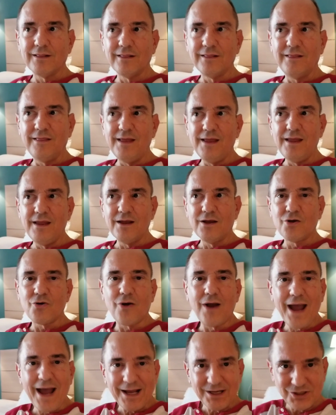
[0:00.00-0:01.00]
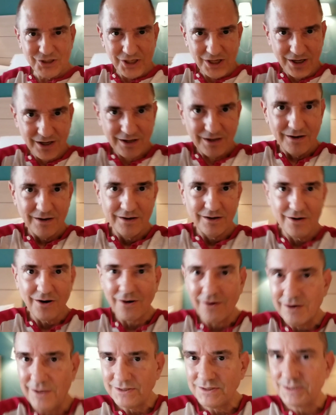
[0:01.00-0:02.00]
the crashing
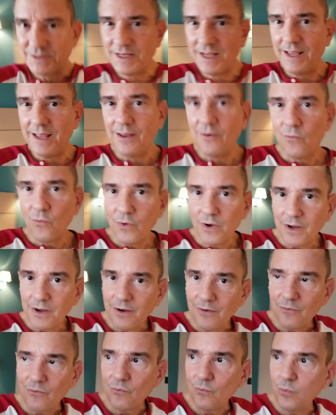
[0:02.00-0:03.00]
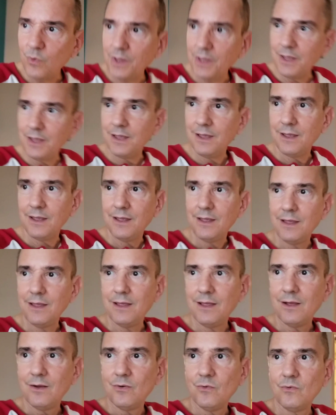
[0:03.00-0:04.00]
currency, we we
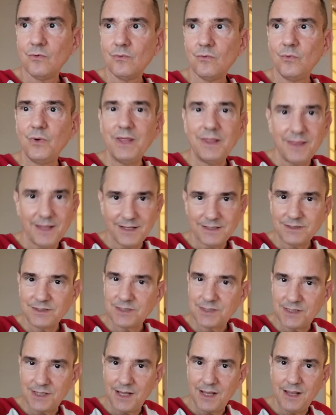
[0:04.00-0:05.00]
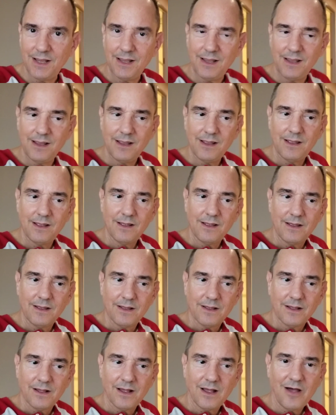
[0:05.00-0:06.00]
we then see
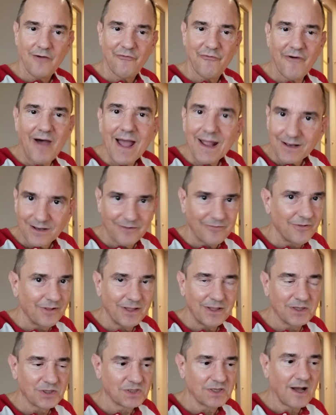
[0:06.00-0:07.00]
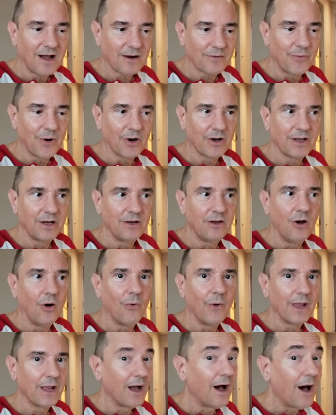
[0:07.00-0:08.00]
effectively the stock market
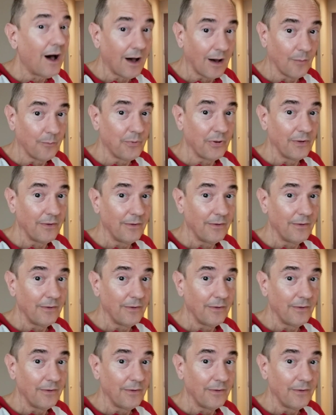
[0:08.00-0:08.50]
going up,